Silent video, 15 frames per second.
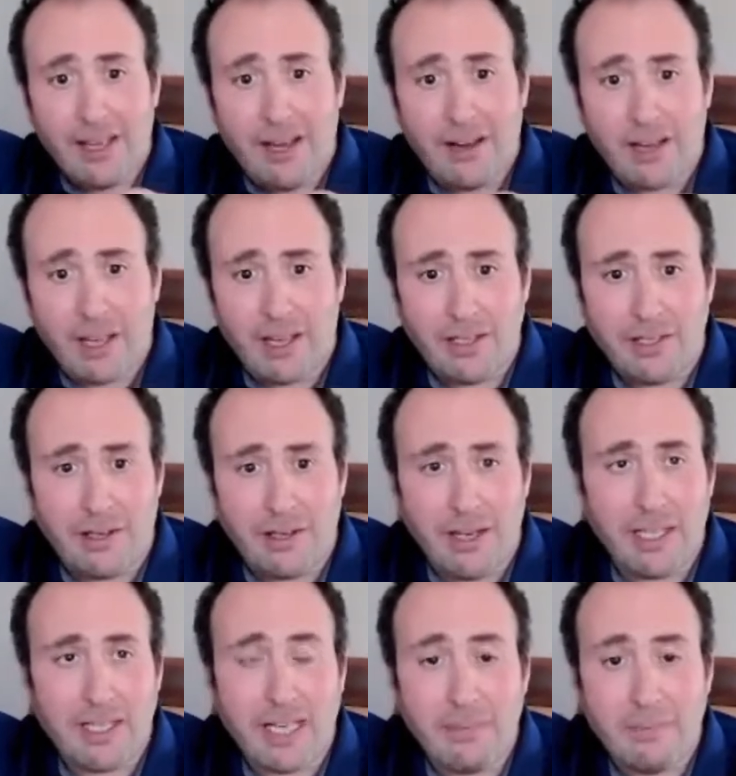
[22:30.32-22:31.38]
Okay, you know,
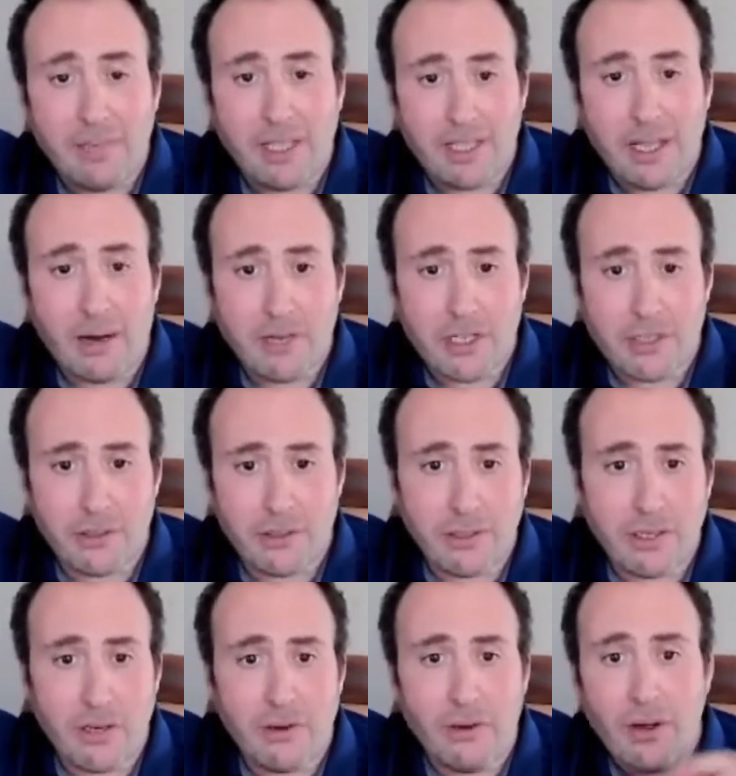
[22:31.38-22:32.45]
$800 million to the,
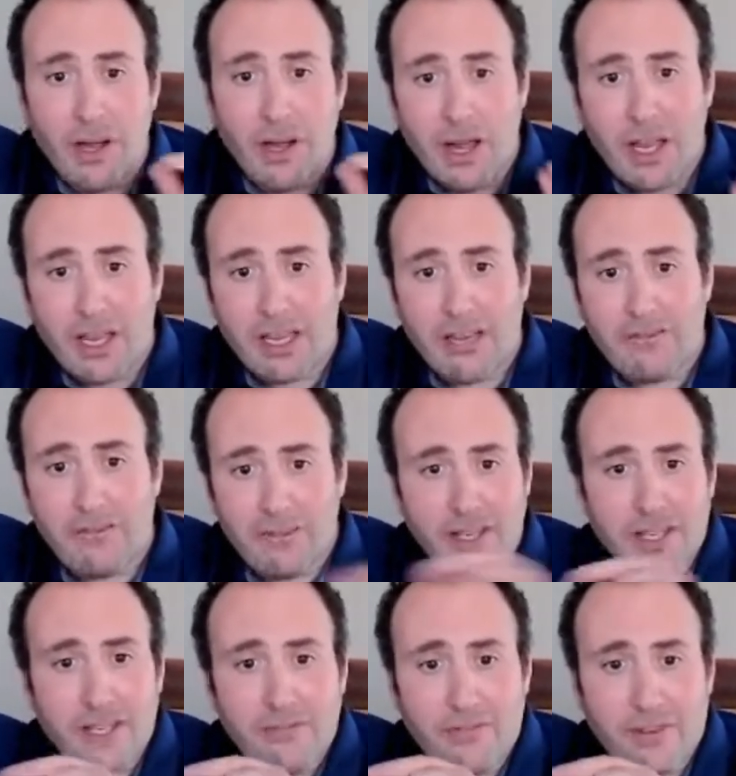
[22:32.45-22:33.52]
you know, if,
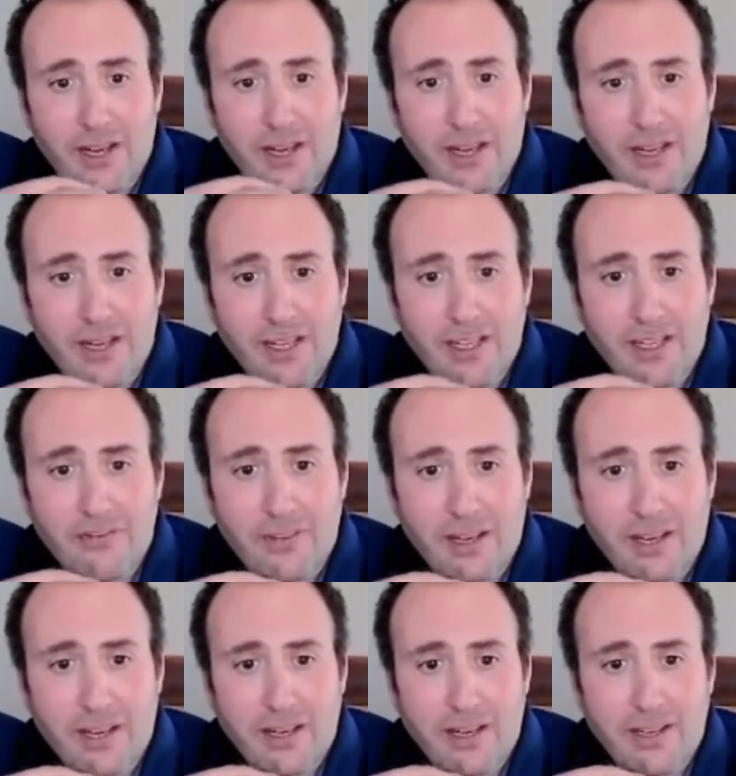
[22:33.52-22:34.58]
if, uh, if,
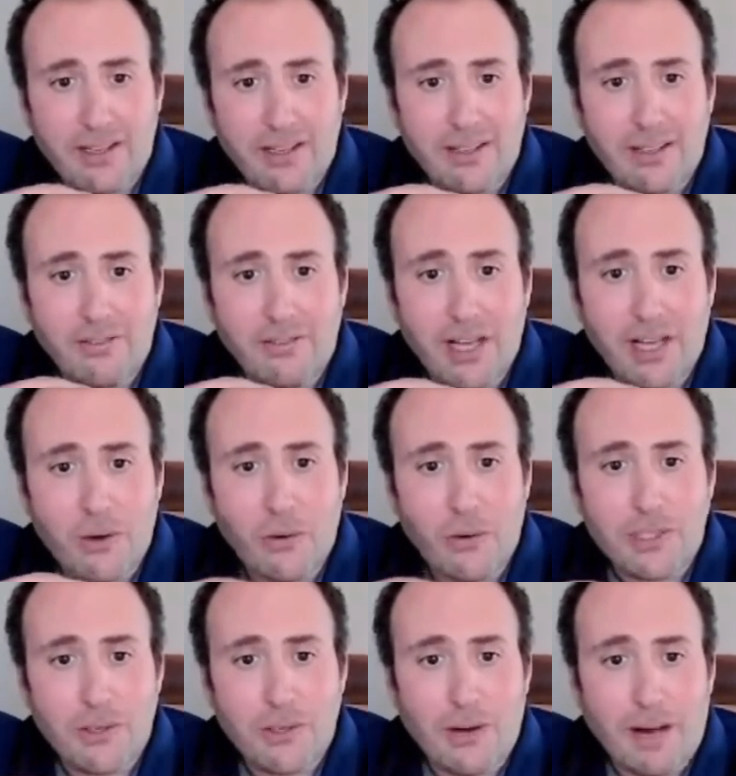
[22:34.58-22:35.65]
uh, if the
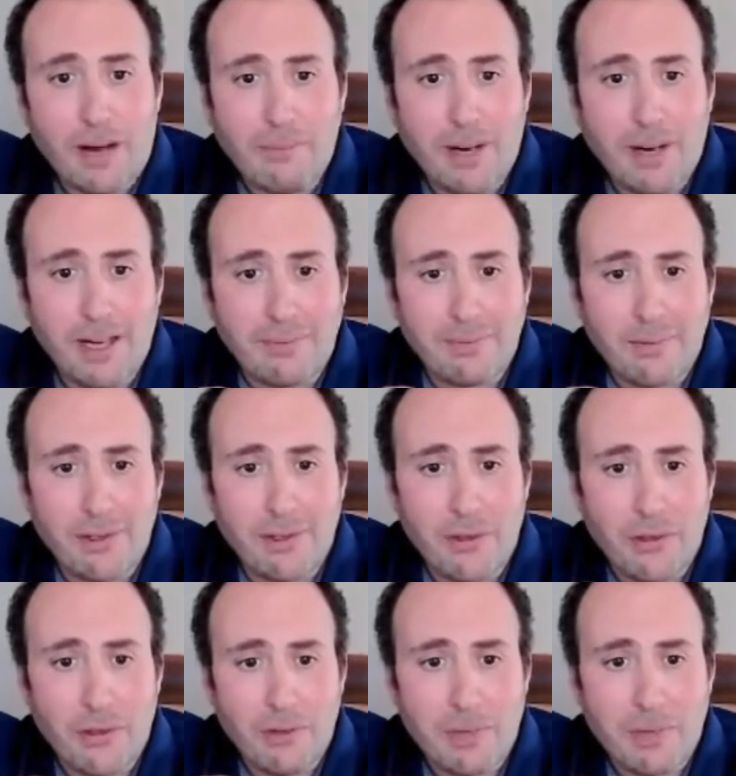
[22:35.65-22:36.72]
costs go up by, you know,
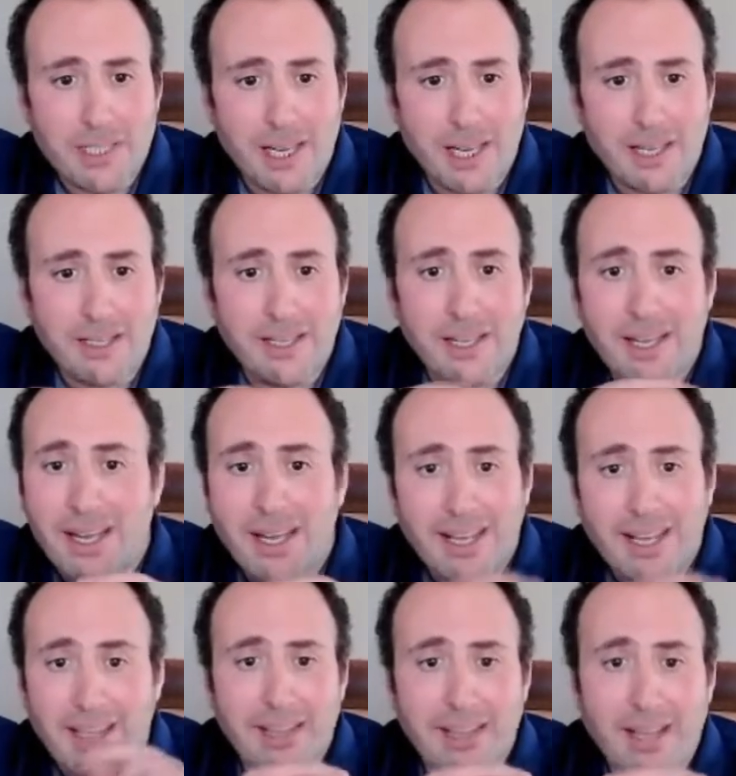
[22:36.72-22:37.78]
30%,
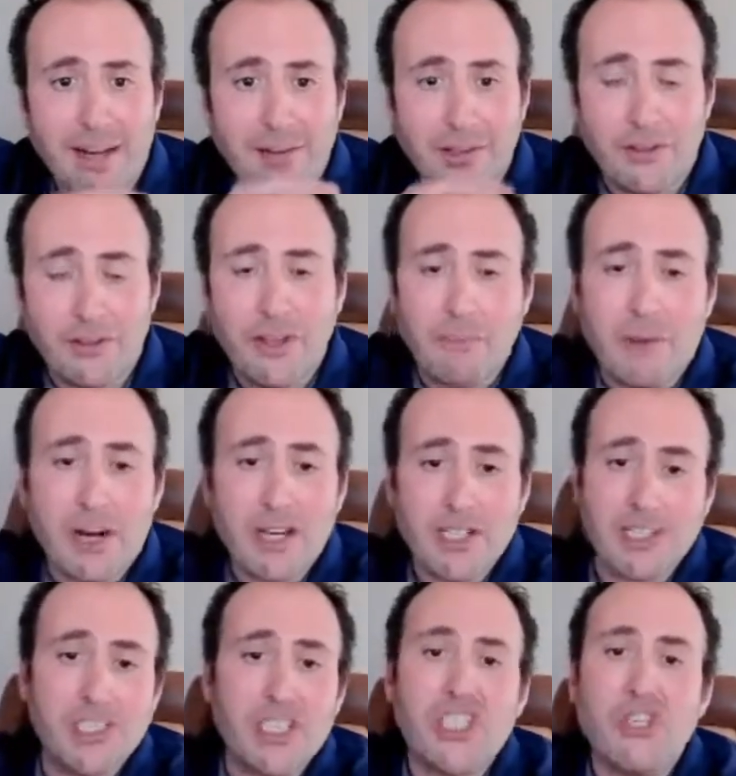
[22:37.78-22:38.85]
that now, you know, their
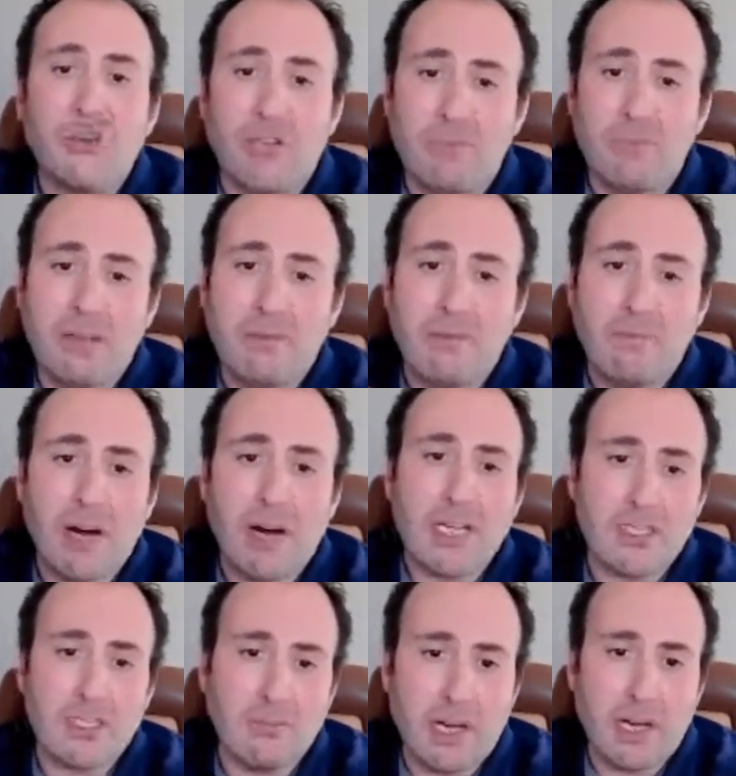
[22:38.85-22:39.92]
margins still can be
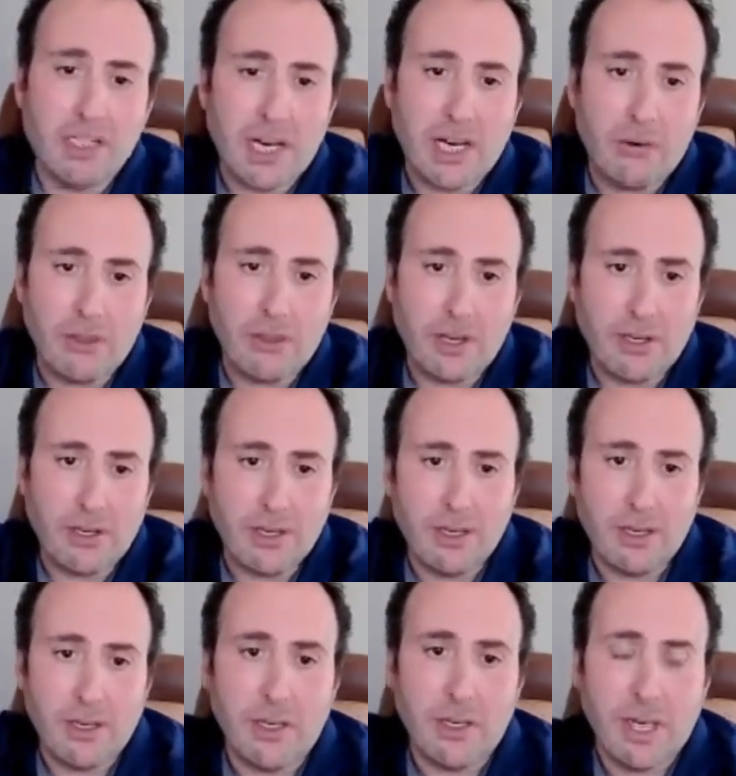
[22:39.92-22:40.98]
much, much healthier.
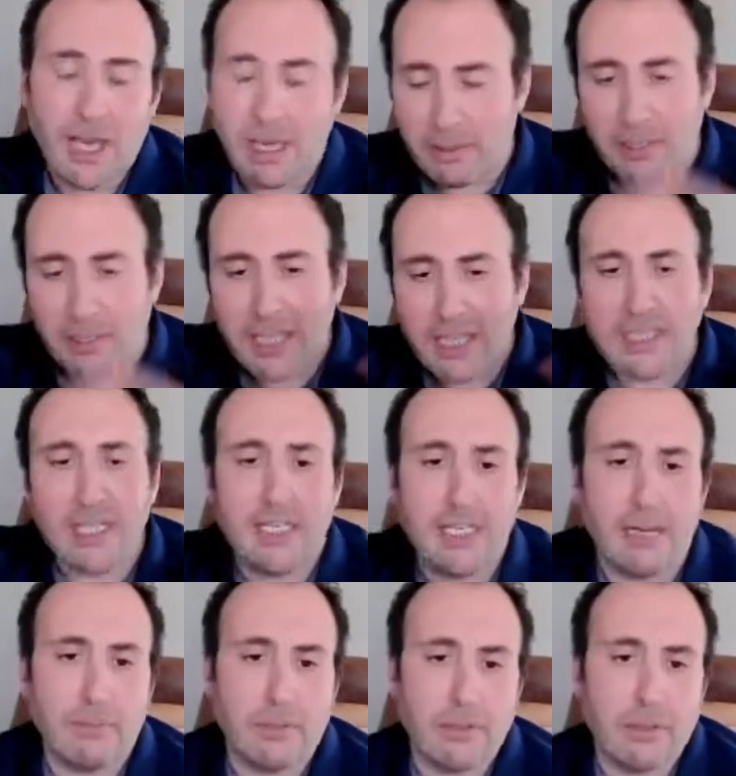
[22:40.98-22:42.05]
Anyway, as an
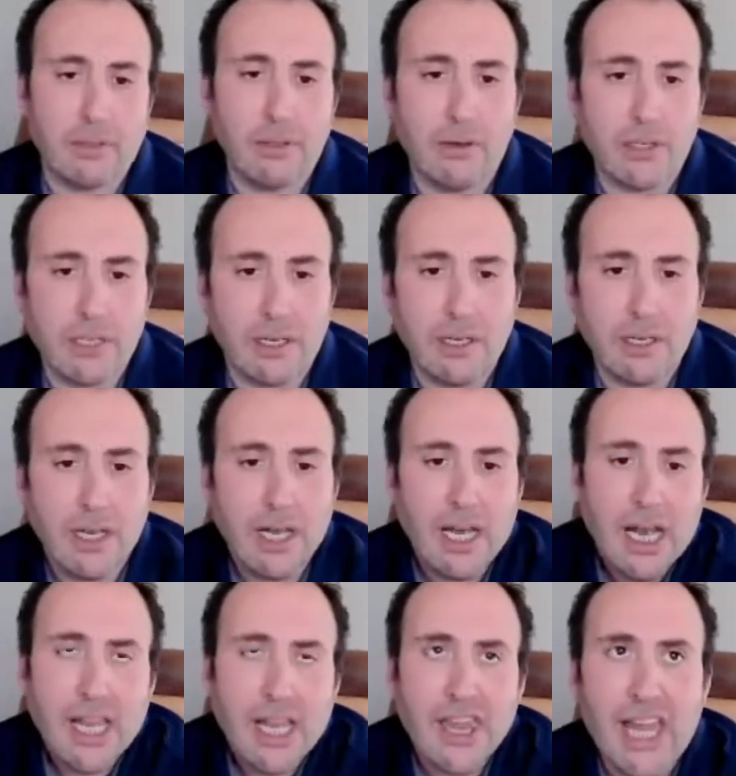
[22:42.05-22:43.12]
example. So those, uh,
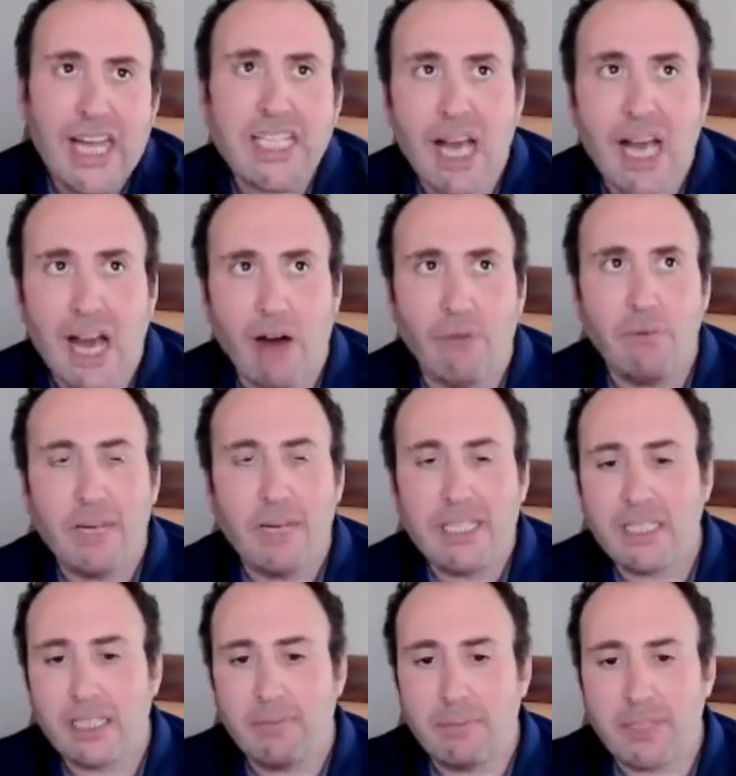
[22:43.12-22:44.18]
that's how we
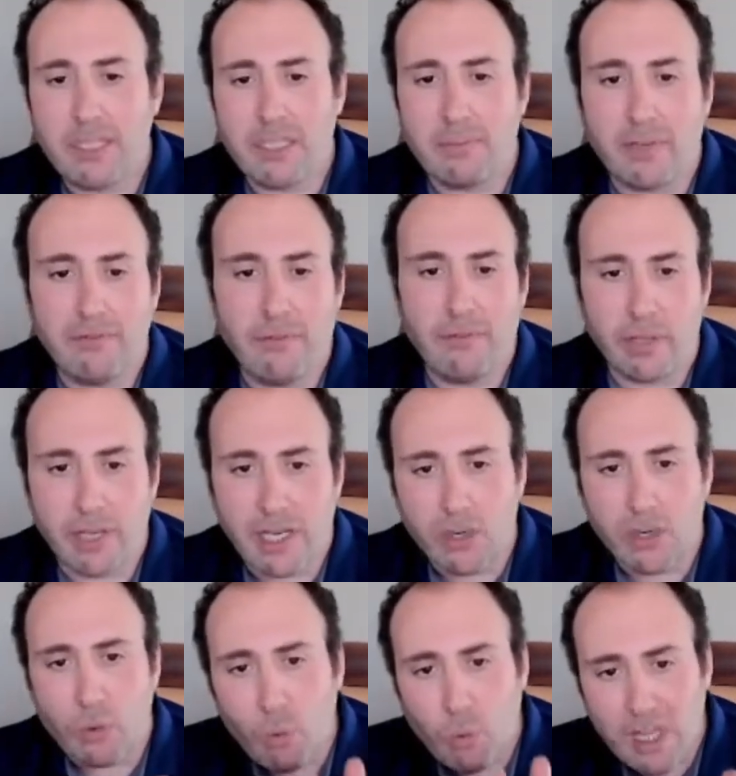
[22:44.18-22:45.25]
basically position portfolio, kind
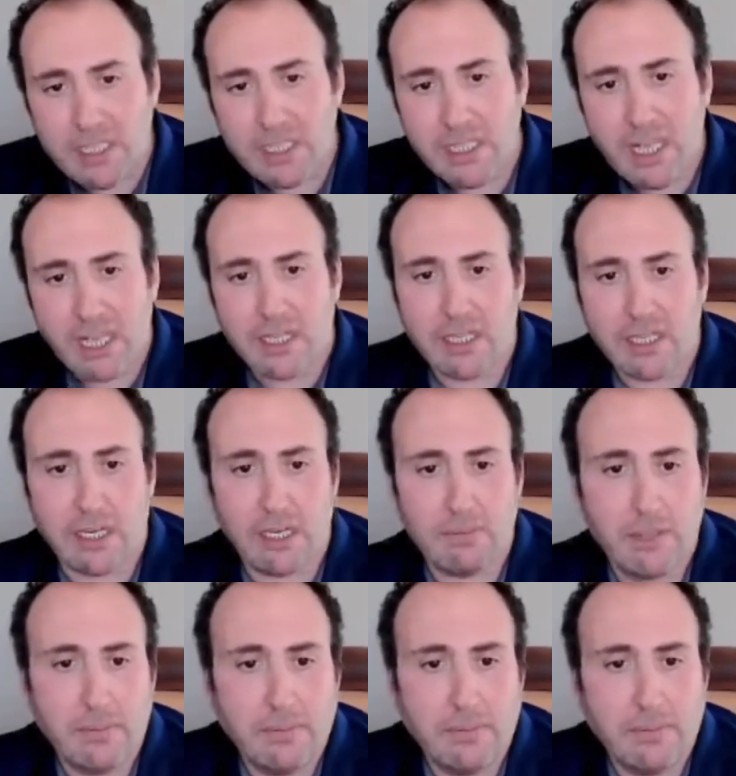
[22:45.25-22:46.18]
of one stock at a time.